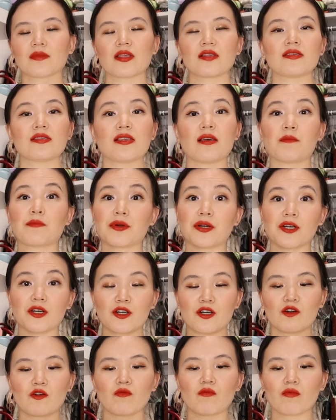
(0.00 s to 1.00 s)

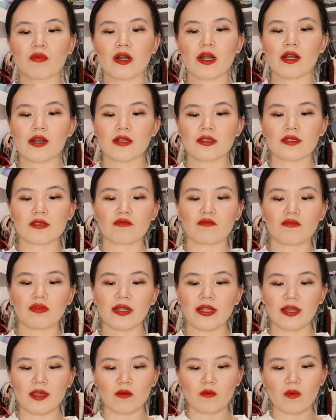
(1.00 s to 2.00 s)
zipper works
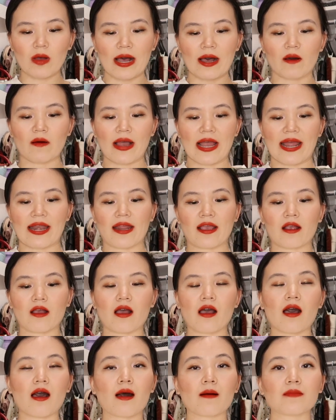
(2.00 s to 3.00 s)
really well and it
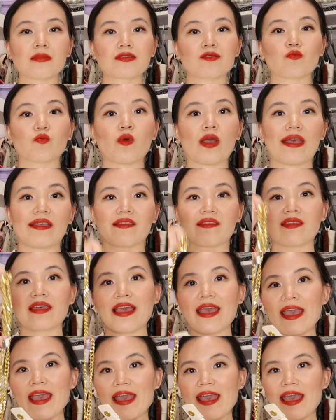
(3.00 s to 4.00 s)
comes with
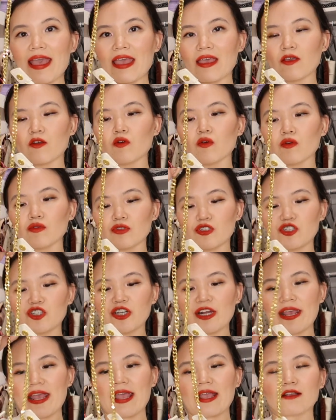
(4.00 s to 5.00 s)
a gold
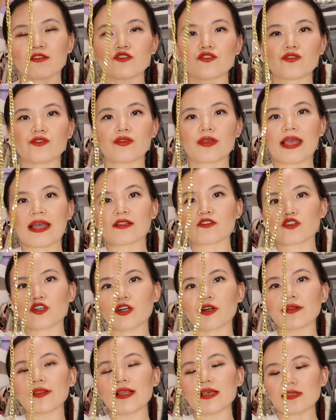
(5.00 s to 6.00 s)
chain, so you can
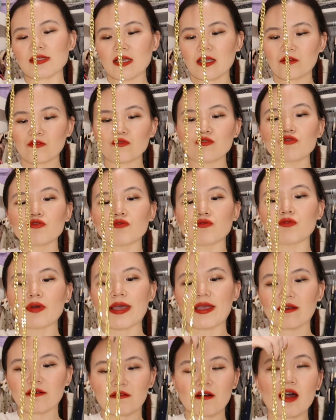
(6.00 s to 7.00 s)
turn this into
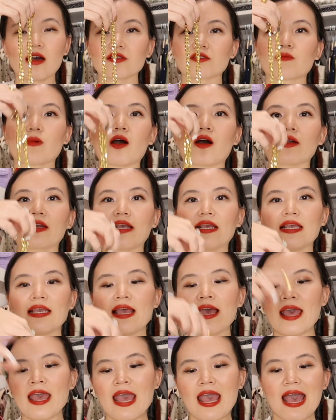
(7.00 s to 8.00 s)
a
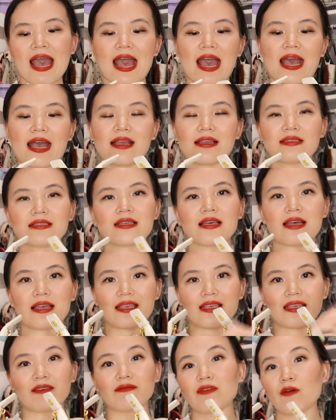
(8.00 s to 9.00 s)
crossbody and
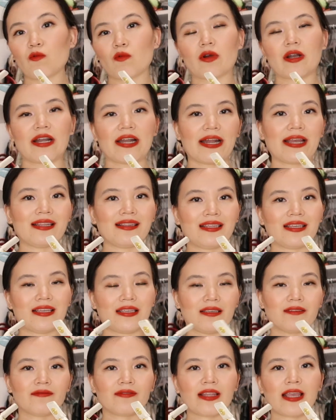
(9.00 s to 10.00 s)
even wear it in the
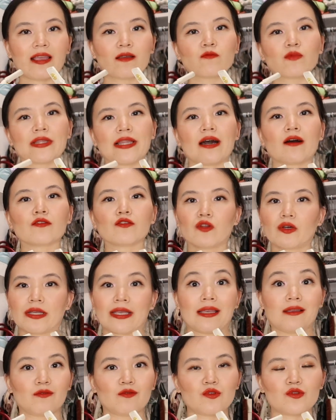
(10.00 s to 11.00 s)
evening without
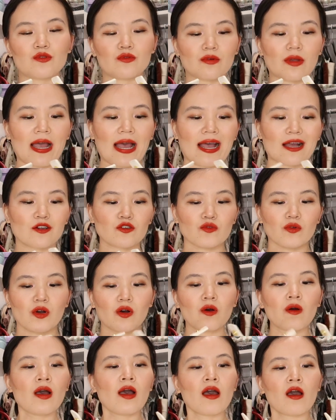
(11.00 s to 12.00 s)
looking too
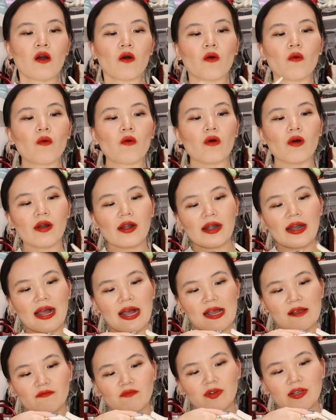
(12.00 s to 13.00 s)
casual. Or
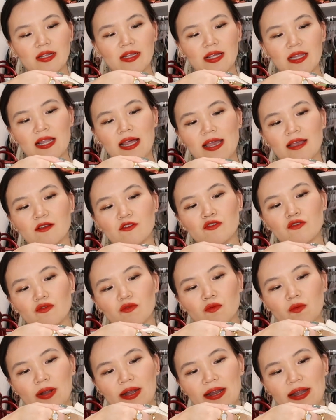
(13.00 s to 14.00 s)
I really like to
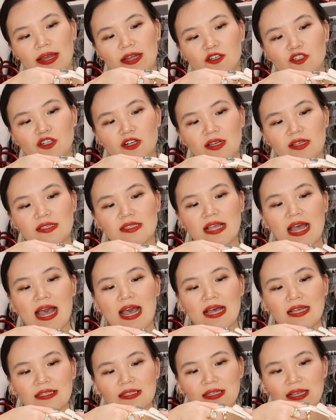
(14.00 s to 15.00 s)
wear it just
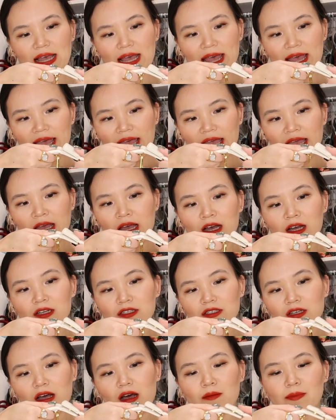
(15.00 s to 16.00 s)
as a
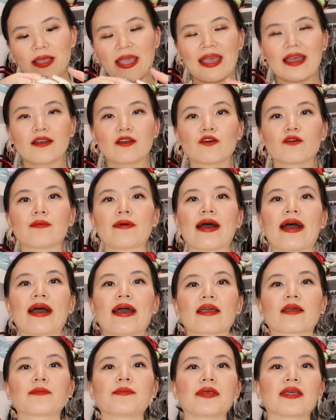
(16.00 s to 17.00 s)
top handle
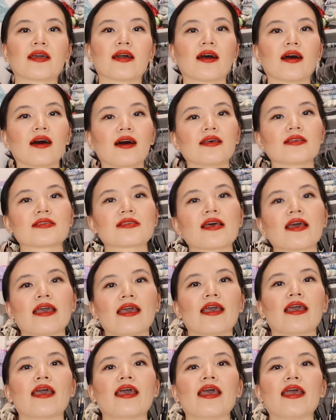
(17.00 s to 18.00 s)
bag because
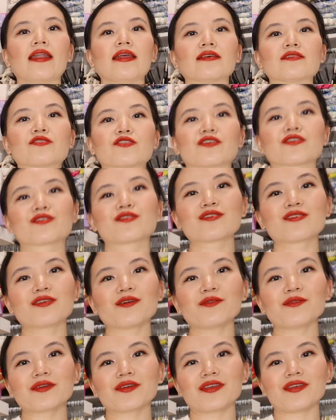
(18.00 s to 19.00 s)
it is just
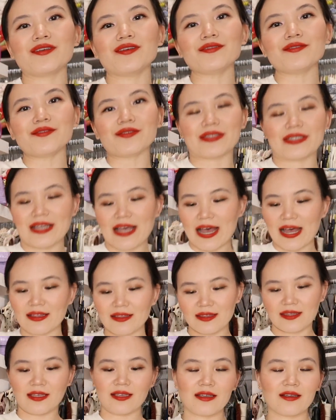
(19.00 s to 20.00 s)
so cute at
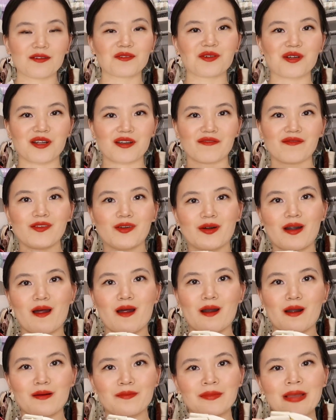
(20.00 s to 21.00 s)
the crook of your
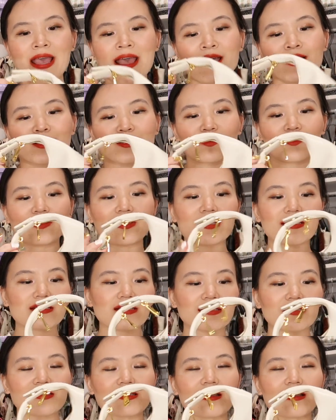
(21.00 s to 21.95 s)
arm. So this is